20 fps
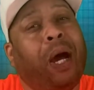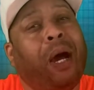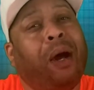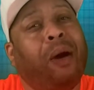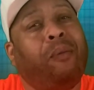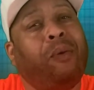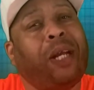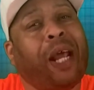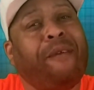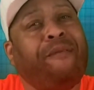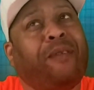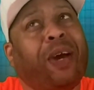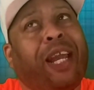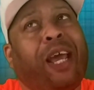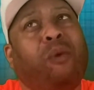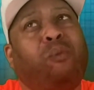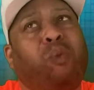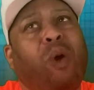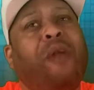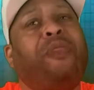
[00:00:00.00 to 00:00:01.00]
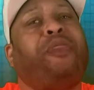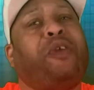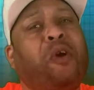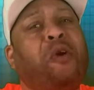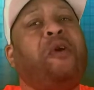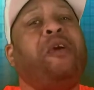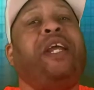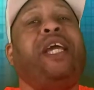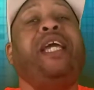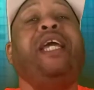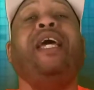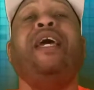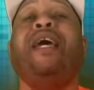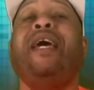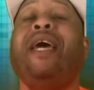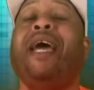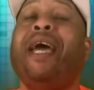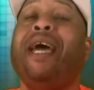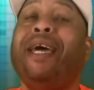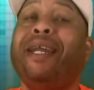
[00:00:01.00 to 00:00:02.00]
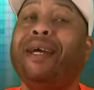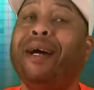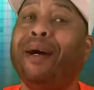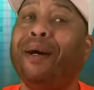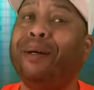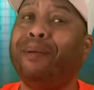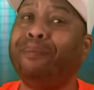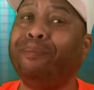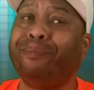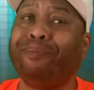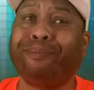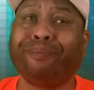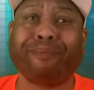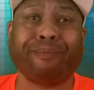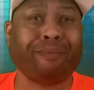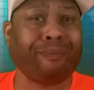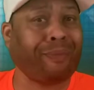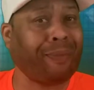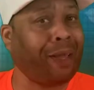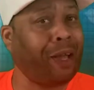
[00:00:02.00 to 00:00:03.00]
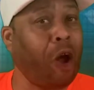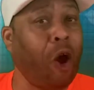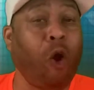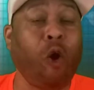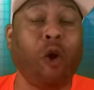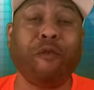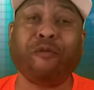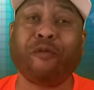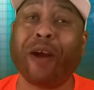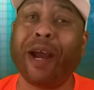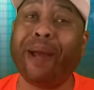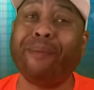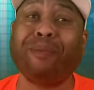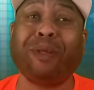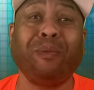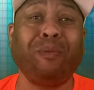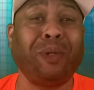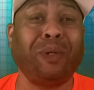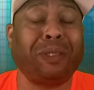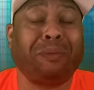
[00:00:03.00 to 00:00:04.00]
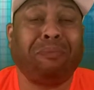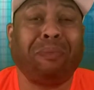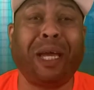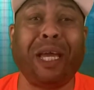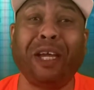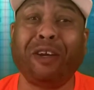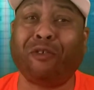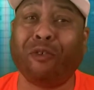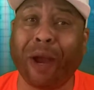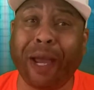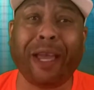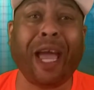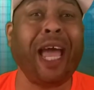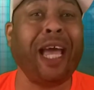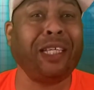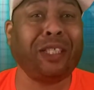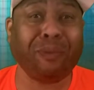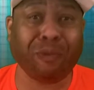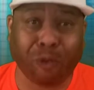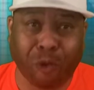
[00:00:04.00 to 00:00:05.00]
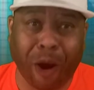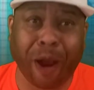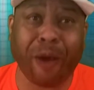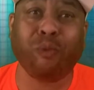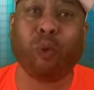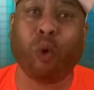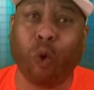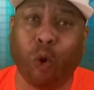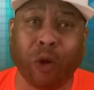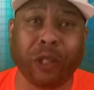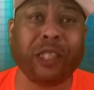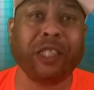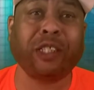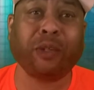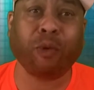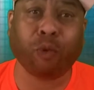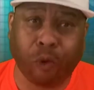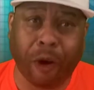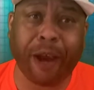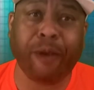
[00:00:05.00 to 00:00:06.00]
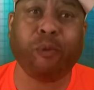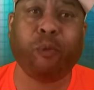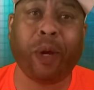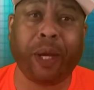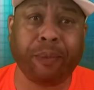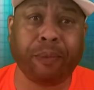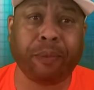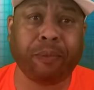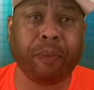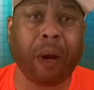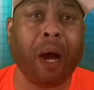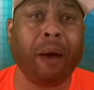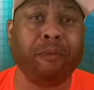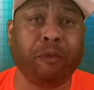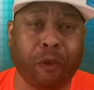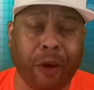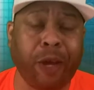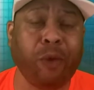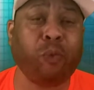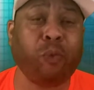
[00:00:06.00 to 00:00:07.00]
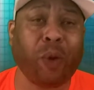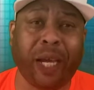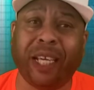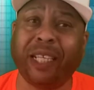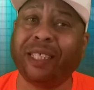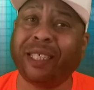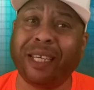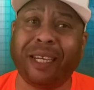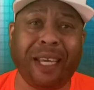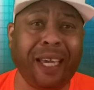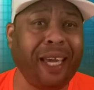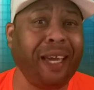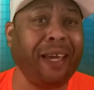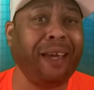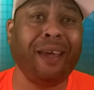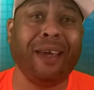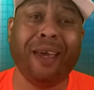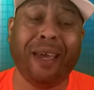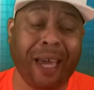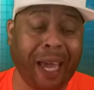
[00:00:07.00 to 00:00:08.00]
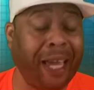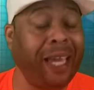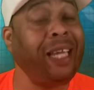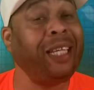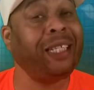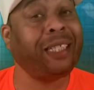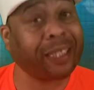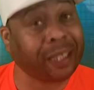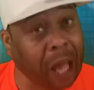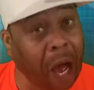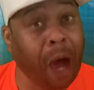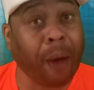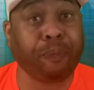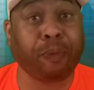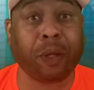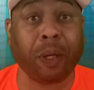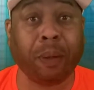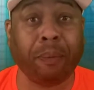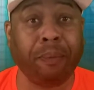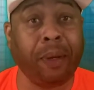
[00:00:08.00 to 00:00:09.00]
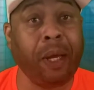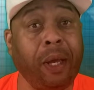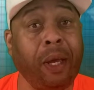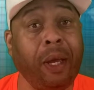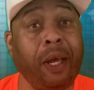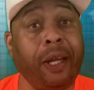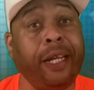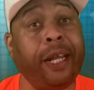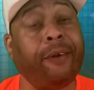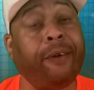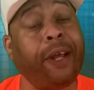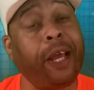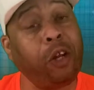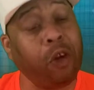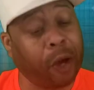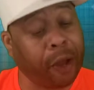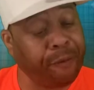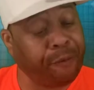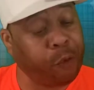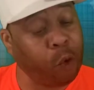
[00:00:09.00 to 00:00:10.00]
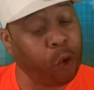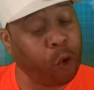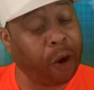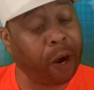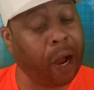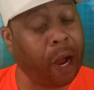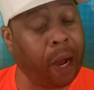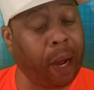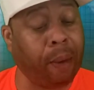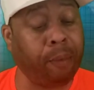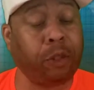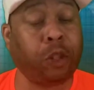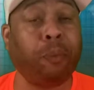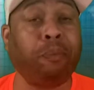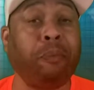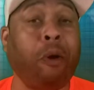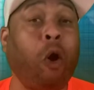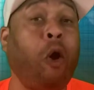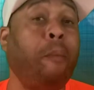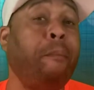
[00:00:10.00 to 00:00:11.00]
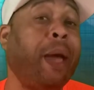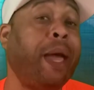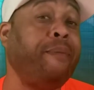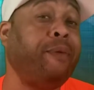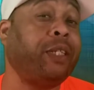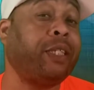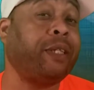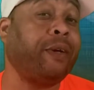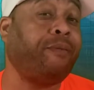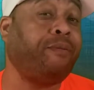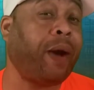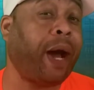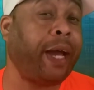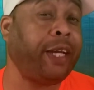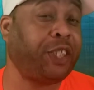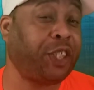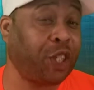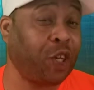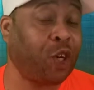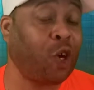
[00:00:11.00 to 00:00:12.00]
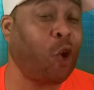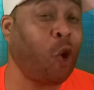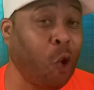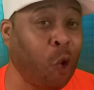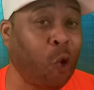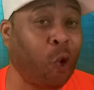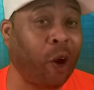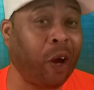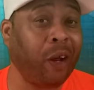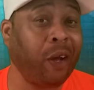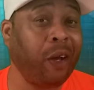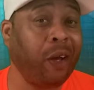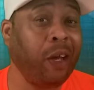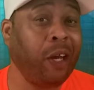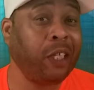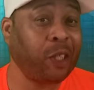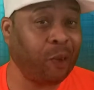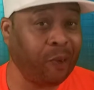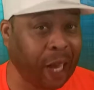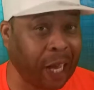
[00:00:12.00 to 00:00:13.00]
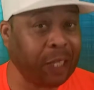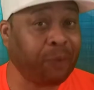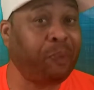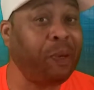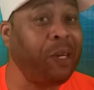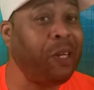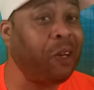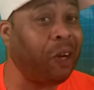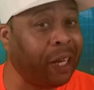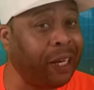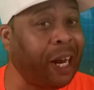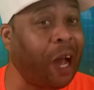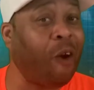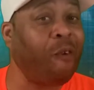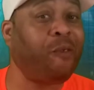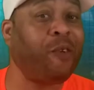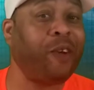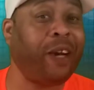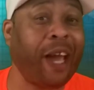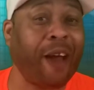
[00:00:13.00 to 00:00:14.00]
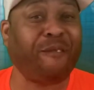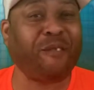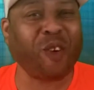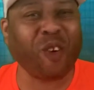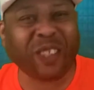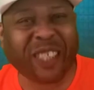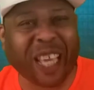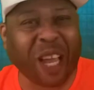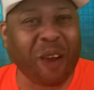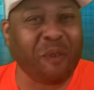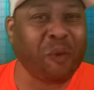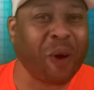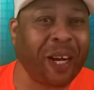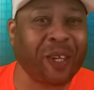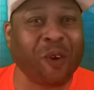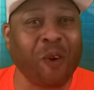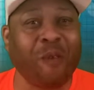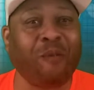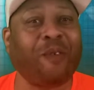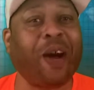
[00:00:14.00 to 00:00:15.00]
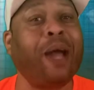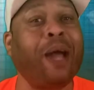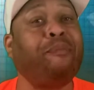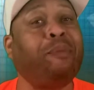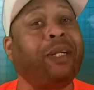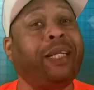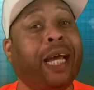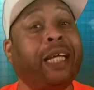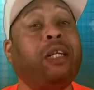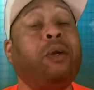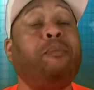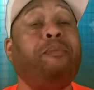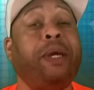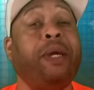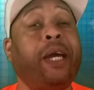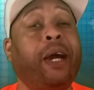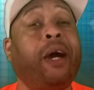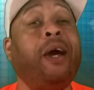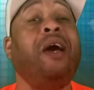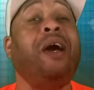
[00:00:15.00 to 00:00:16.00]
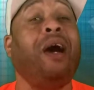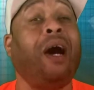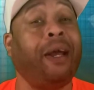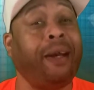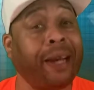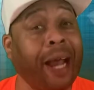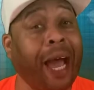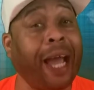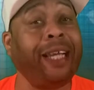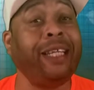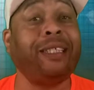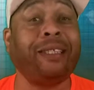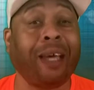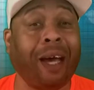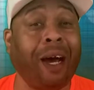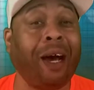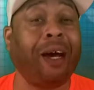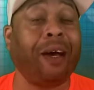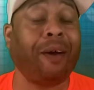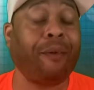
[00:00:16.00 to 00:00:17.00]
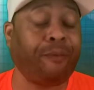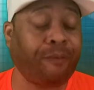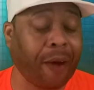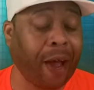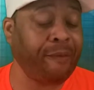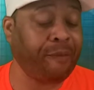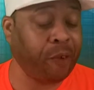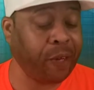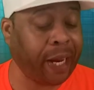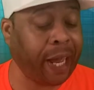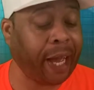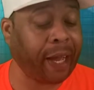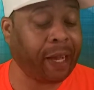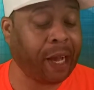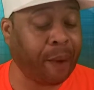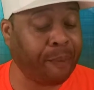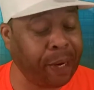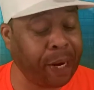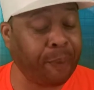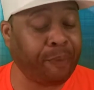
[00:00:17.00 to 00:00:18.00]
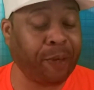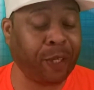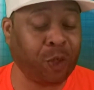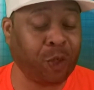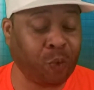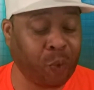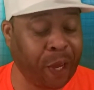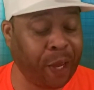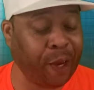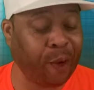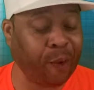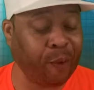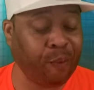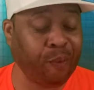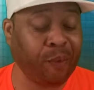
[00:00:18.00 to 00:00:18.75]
where they fight at 130, and Carl Frampton was, man, great, had some great wars and some great wins in there, and he stopped them. Now, they're looking for Jamal maybe to fight Shakur. So let's be looking out for that. First, they wasn't going to fight, but that'll be a nice fight for that coming up as well.